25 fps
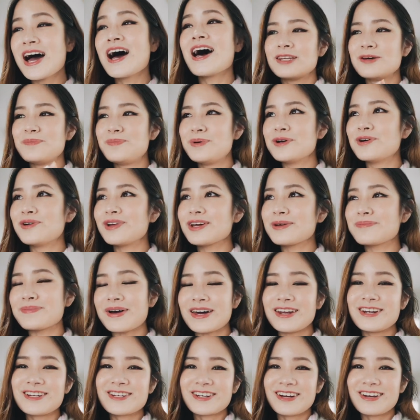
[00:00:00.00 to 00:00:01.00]
The building
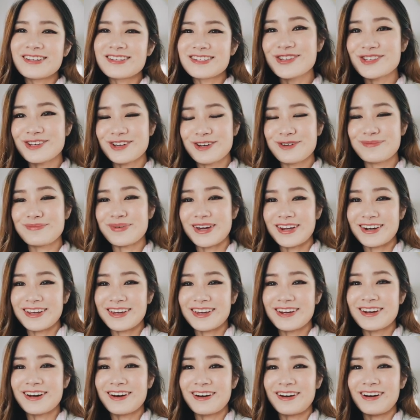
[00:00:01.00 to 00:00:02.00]
manager also met
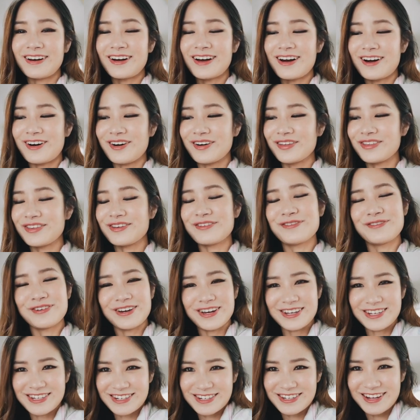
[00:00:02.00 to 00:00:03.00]
Hina on the
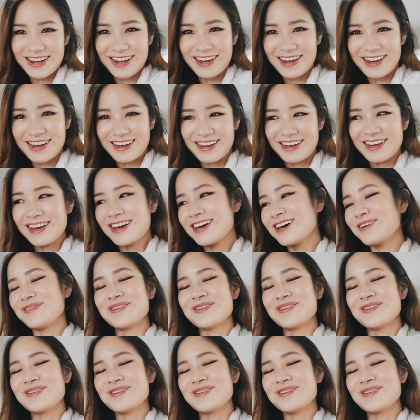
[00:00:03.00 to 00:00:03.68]
first day,